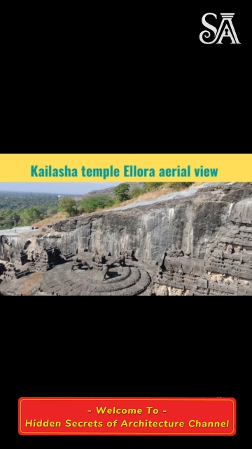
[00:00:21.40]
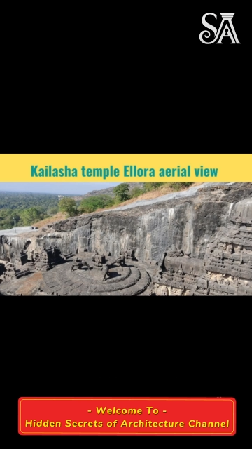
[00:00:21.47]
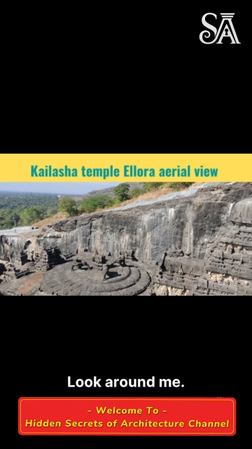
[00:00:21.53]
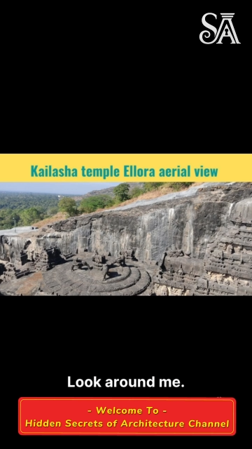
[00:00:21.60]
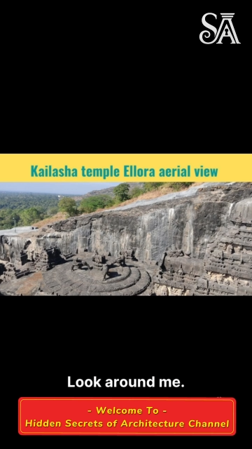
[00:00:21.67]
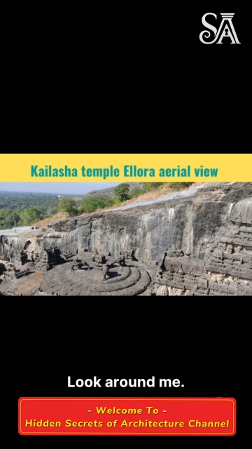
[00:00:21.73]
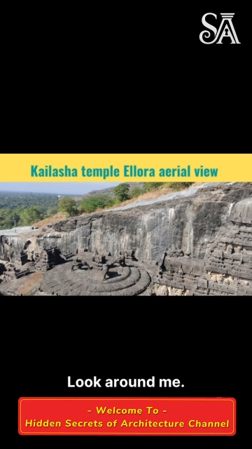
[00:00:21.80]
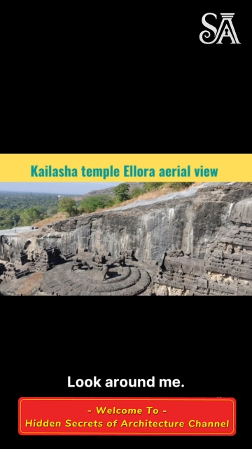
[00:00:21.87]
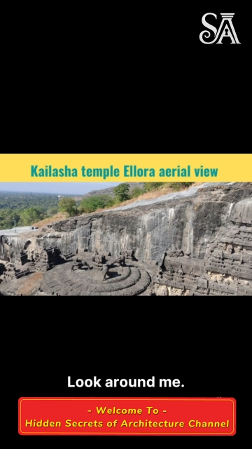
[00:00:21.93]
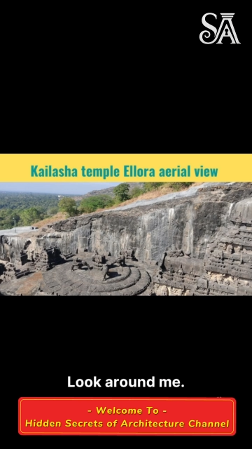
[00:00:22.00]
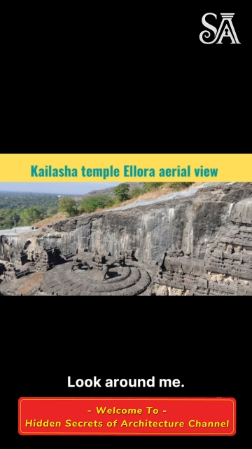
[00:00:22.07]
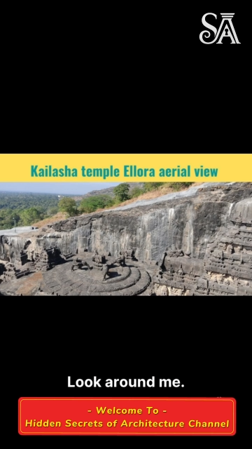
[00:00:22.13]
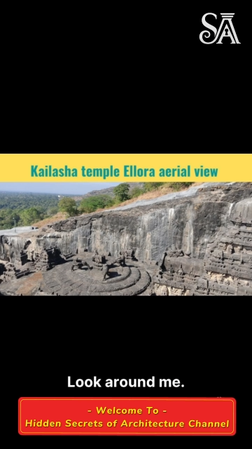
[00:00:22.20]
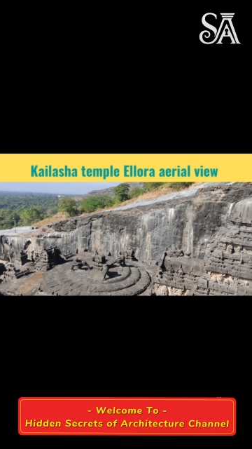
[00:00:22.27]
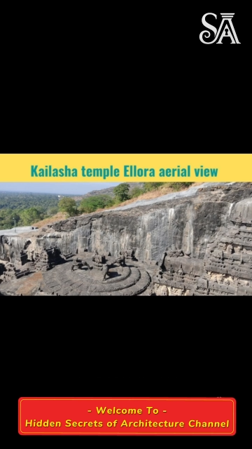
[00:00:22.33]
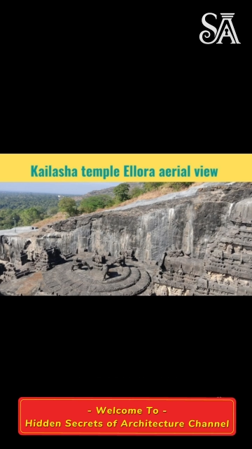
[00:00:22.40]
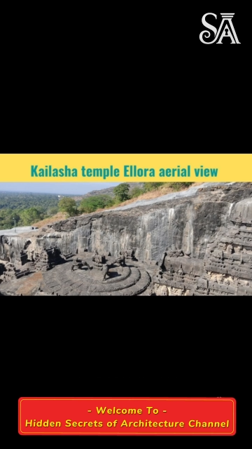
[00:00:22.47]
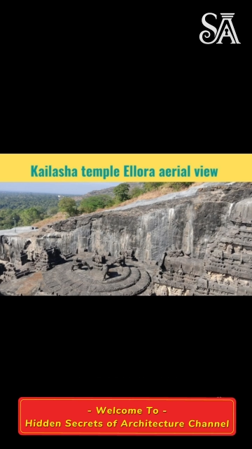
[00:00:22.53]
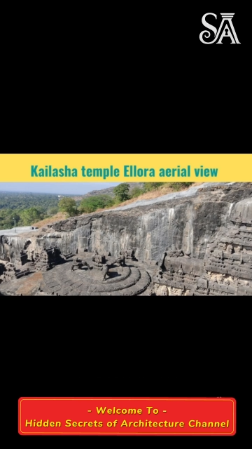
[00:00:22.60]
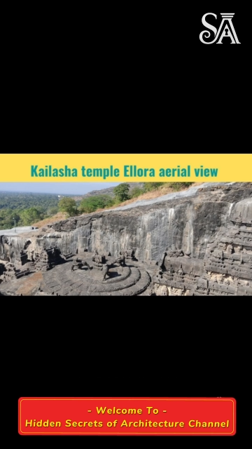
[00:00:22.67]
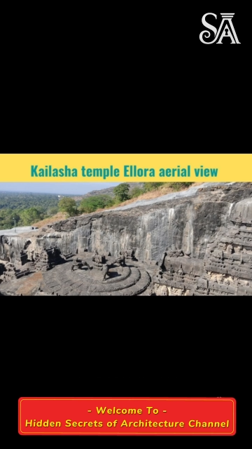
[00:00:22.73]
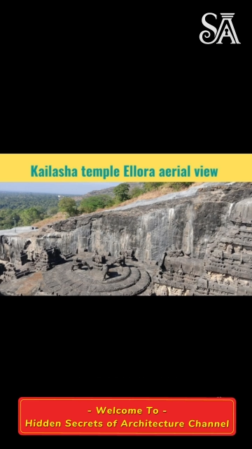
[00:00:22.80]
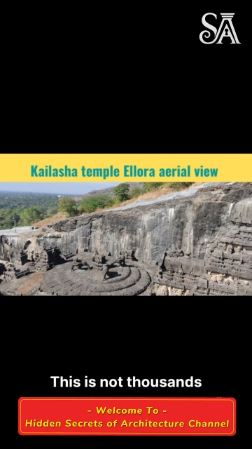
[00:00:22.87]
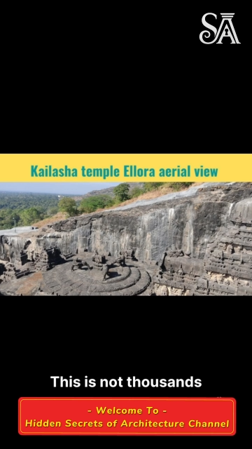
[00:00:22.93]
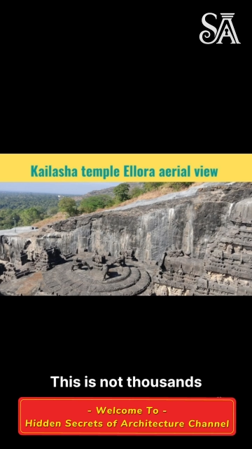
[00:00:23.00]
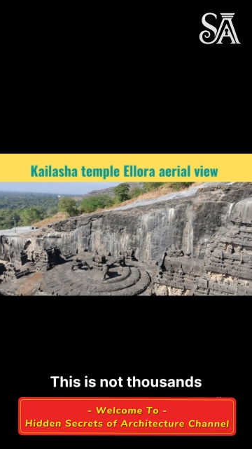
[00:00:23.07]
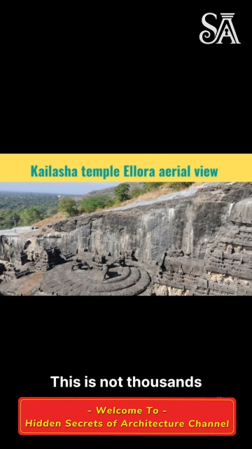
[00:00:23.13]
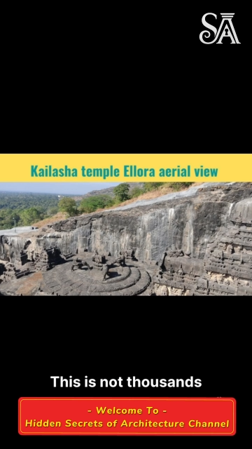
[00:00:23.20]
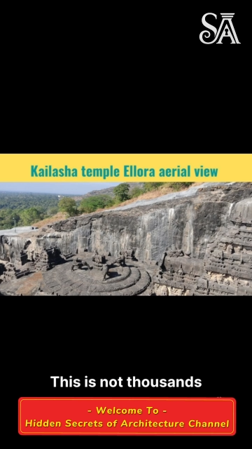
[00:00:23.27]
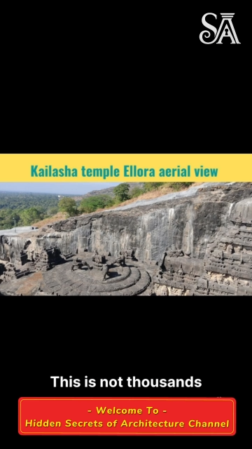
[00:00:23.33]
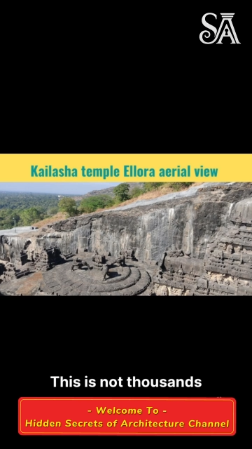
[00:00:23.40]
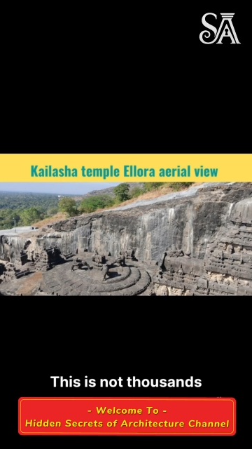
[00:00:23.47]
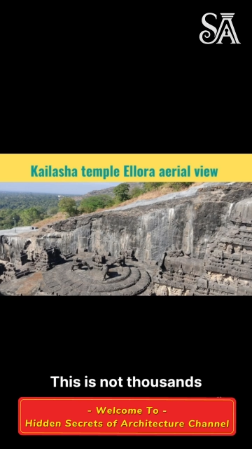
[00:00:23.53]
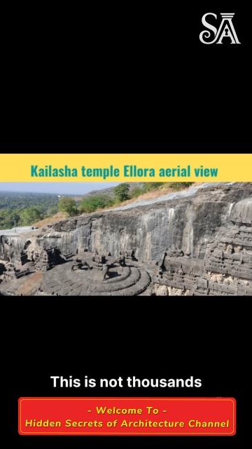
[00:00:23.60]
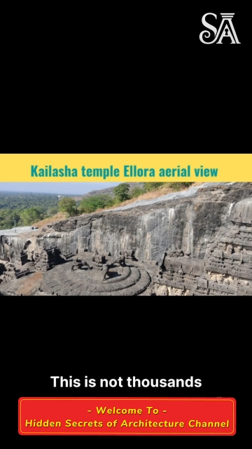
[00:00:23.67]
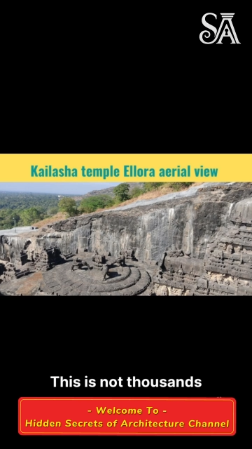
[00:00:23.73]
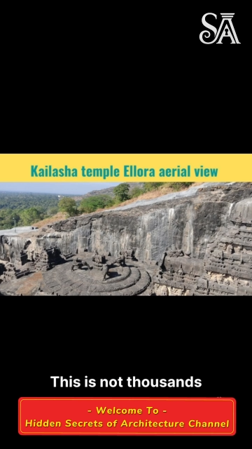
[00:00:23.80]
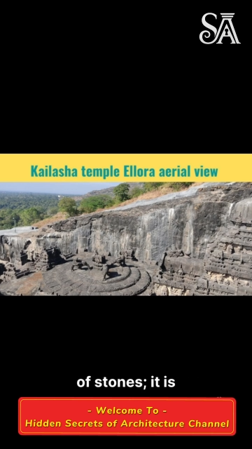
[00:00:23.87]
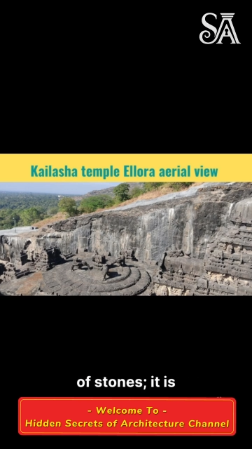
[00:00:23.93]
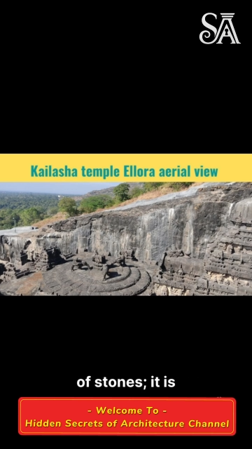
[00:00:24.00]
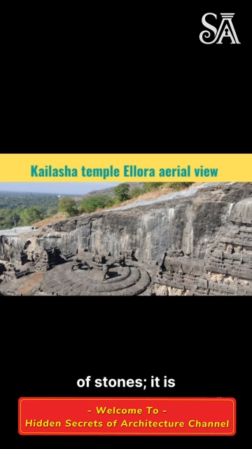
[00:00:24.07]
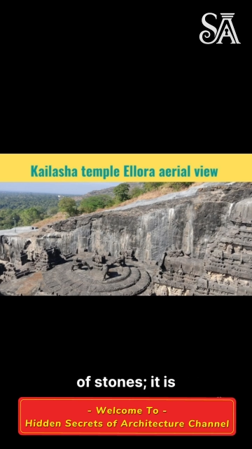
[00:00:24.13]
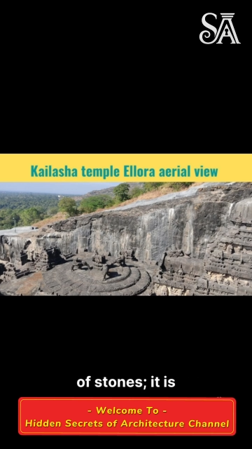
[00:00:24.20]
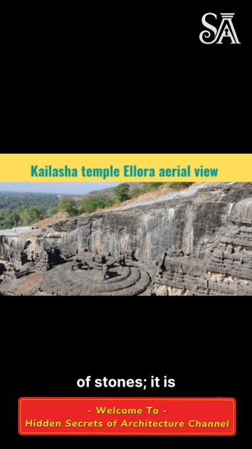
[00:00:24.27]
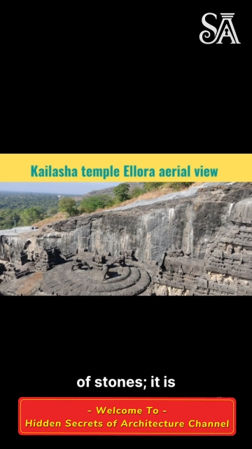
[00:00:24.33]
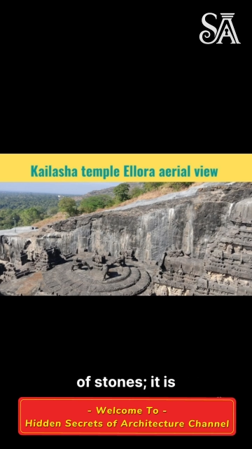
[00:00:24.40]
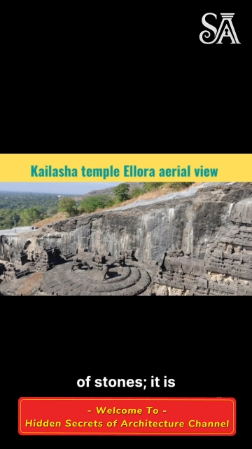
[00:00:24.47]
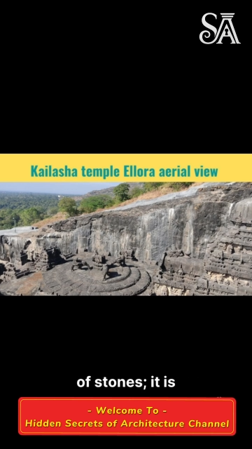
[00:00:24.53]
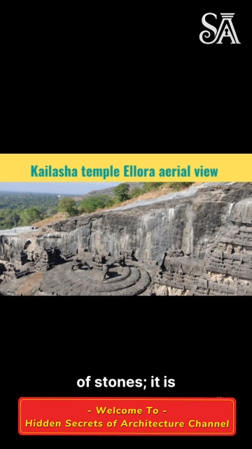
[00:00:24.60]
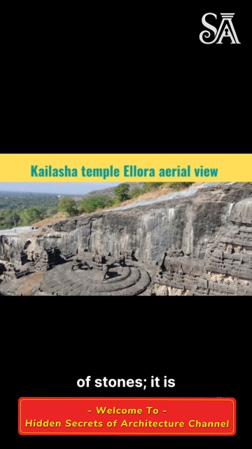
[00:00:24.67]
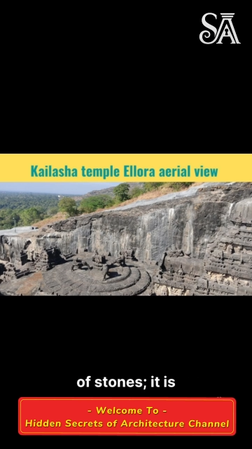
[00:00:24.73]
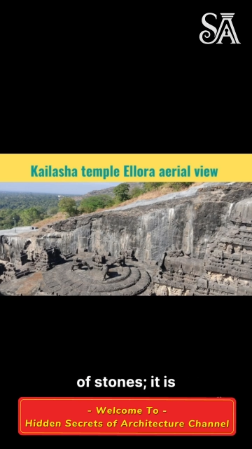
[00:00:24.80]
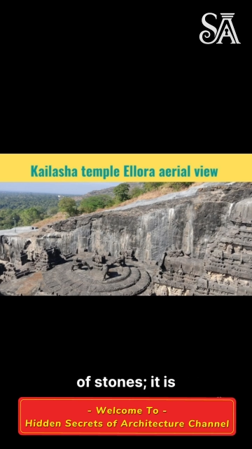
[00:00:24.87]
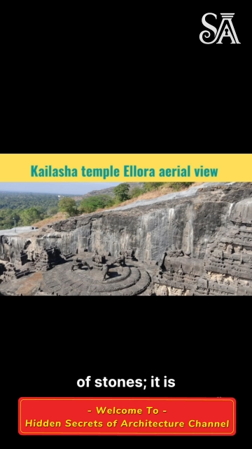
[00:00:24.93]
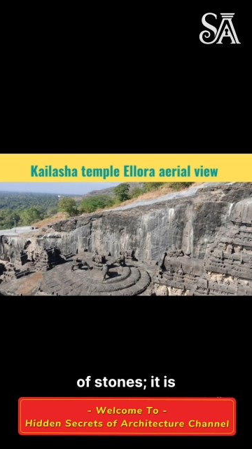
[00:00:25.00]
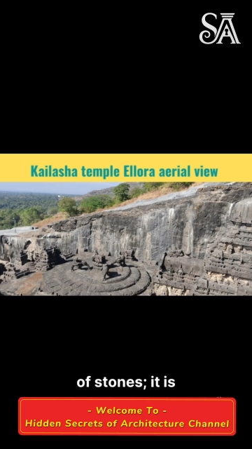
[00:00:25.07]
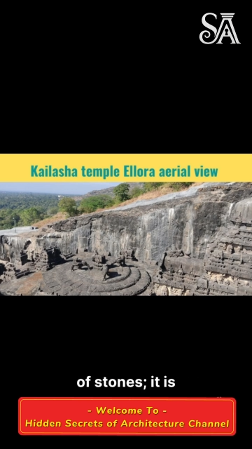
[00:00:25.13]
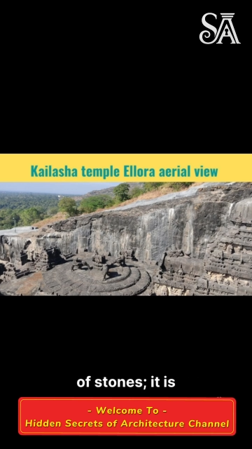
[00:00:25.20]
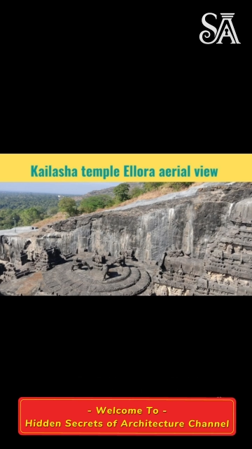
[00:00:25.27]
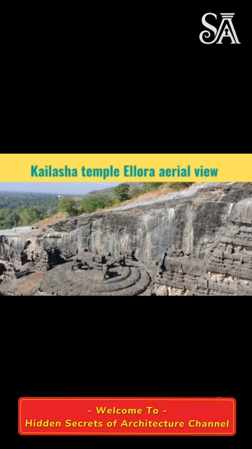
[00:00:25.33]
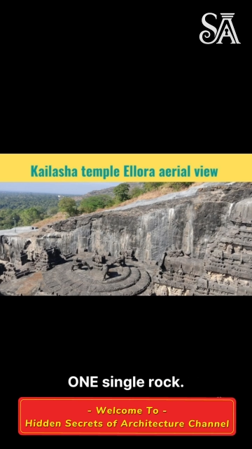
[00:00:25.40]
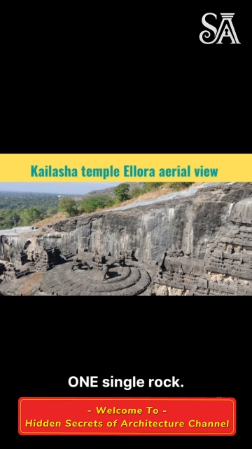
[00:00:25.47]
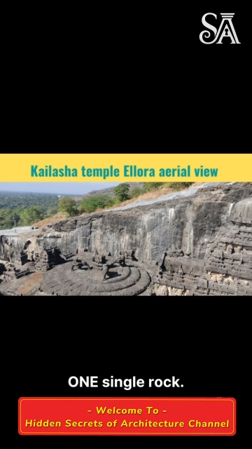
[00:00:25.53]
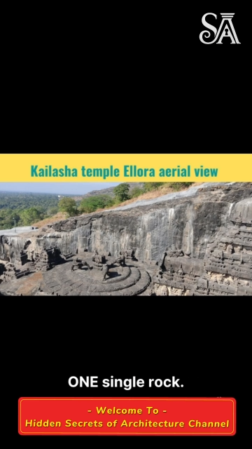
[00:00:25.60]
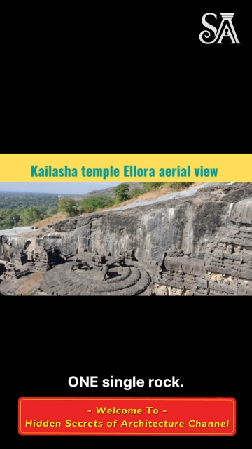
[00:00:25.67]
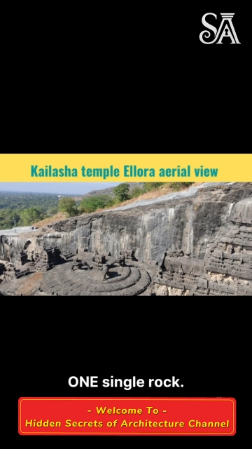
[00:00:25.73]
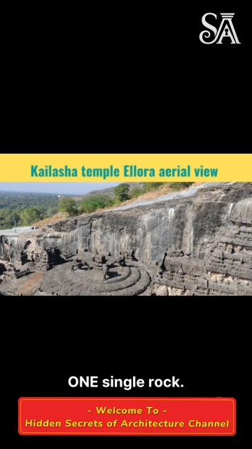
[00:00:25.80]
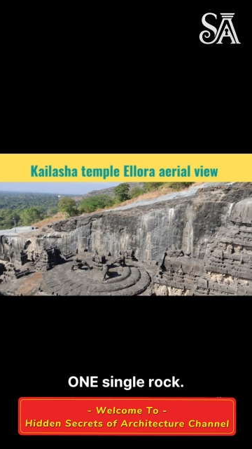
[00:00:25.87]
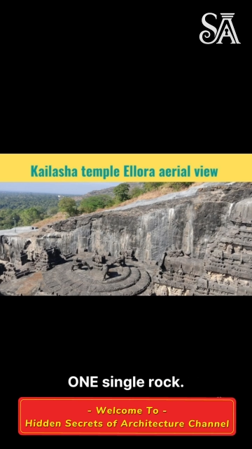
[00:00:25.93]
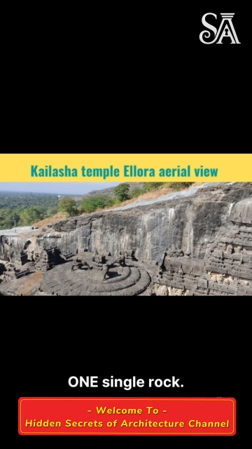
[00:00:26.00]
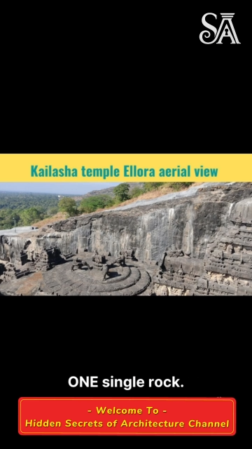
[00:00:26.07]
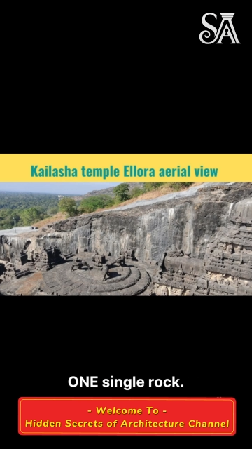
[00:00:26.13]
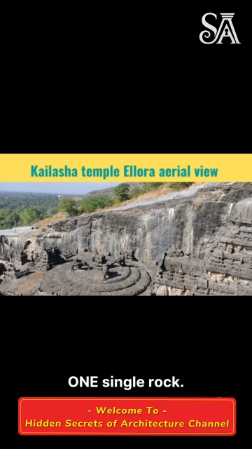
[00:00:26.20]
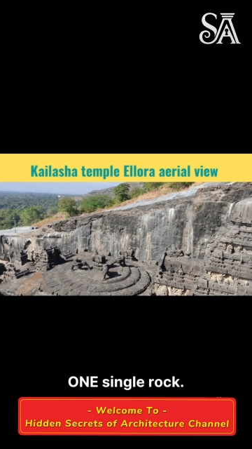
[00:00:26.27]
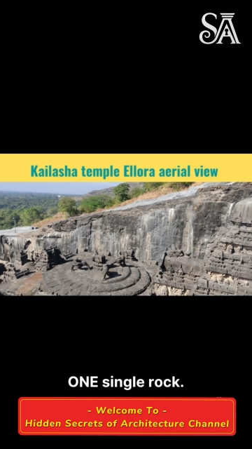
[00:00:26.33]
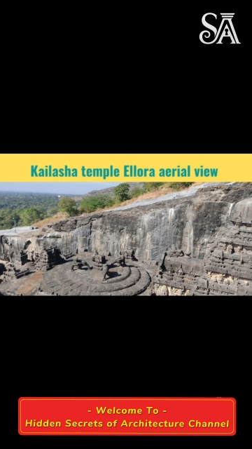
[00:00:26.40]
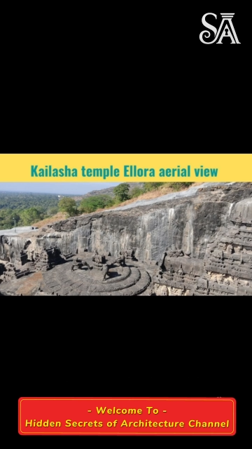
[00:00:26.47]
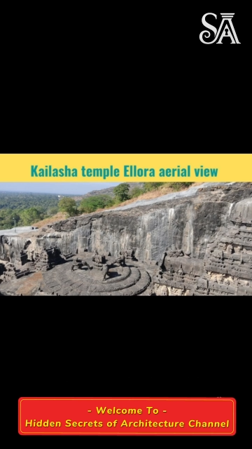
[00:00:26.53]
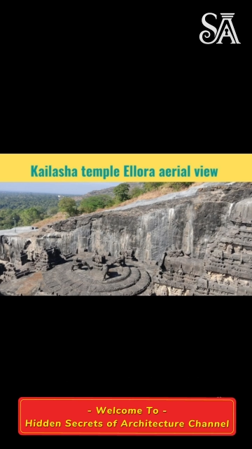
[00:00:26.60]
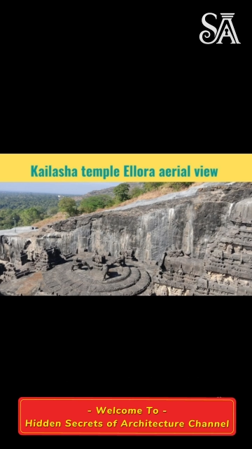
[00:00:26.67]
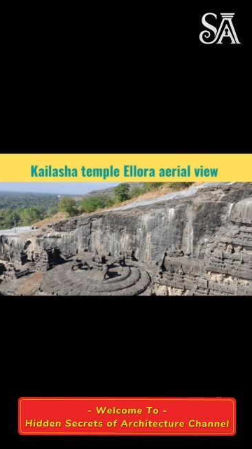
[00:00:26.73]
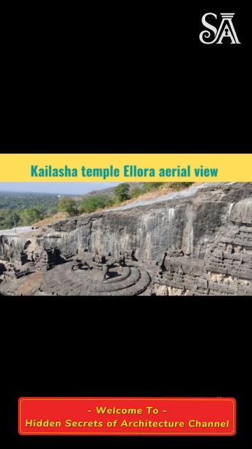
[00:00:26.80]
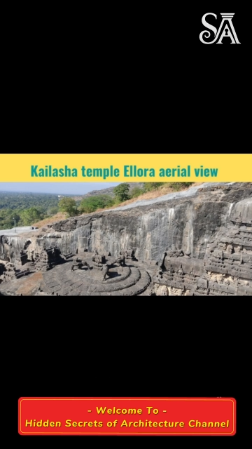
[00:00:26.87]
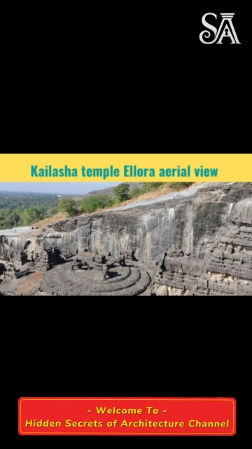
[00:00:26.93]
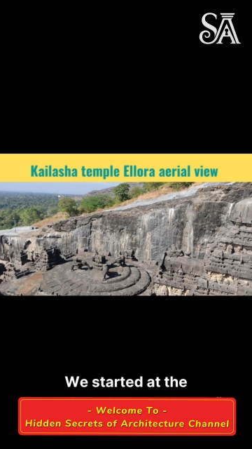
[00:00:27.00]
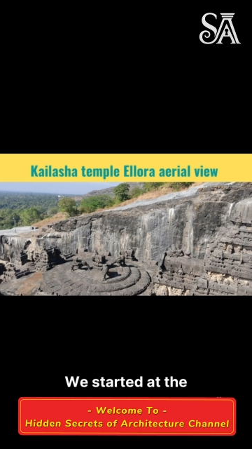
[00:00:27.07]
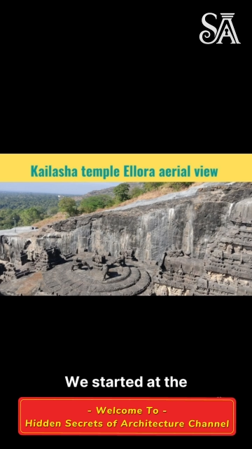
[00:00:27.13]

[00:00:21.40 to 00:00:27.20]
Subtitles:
[unreadable: no face in view]